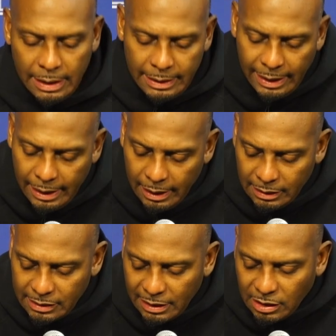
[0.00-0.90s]
Yeah,
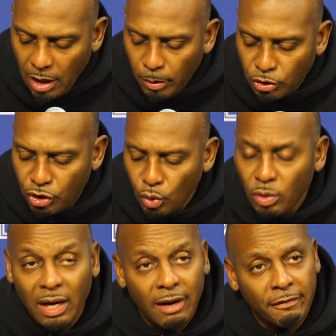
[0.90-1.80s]
it's, it's almost too
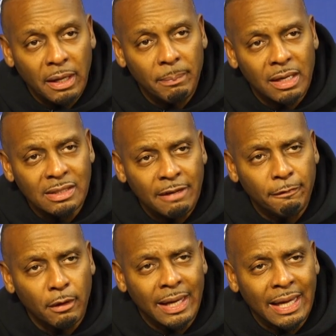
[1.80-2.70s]
confident because they
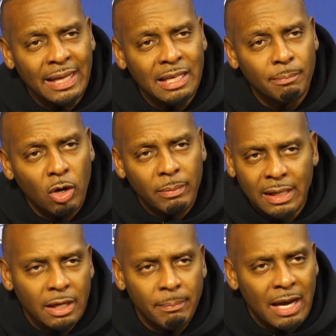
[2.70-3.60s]
feel like at any moment,
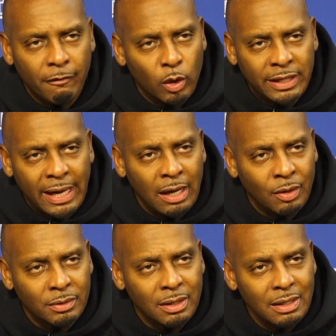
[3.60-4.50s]
it doesn't matter if we're
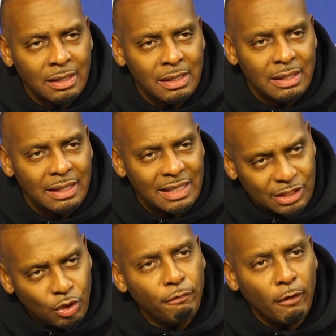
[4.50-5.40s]
down it's
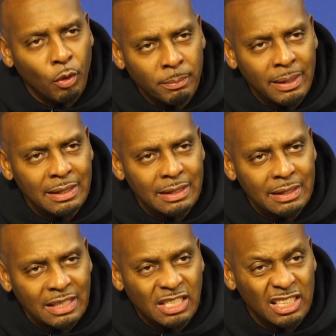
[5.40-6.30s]
twofold to me.
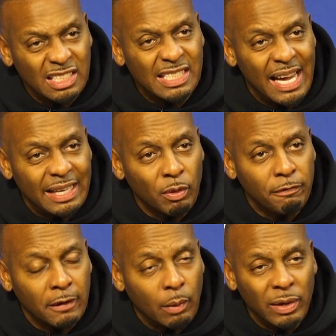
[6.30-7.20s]
That's a good sign that we
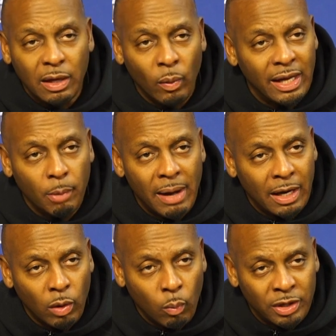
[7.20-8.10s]
feel like we can win no
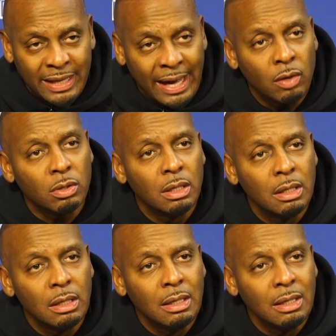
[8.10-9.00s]
matter what we're down,
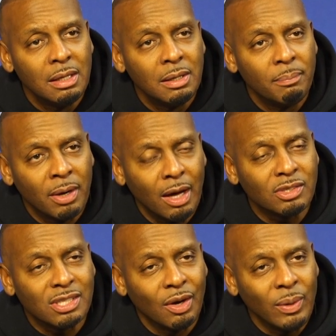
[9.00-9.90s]
but
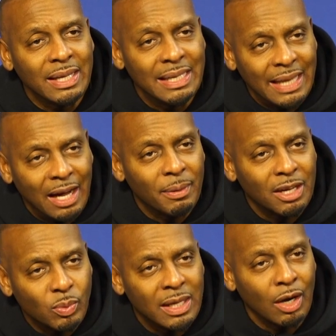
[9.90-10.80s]
also we get down
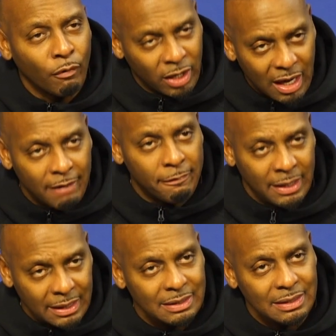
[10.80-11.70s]
because we get
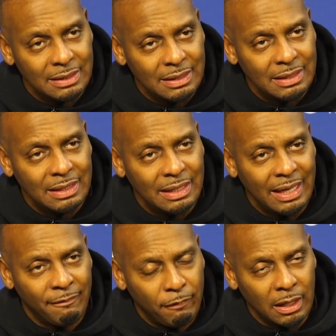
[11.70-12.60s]
overconfident
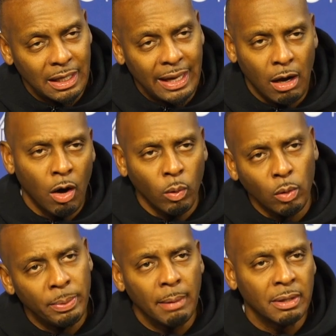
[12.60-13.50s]
and feeling like oh
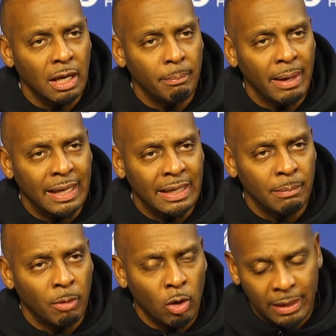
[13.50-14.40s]
we'll be able to come back at
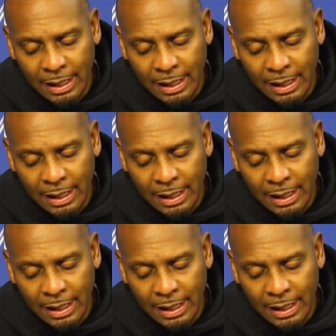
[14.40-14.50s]
any moment.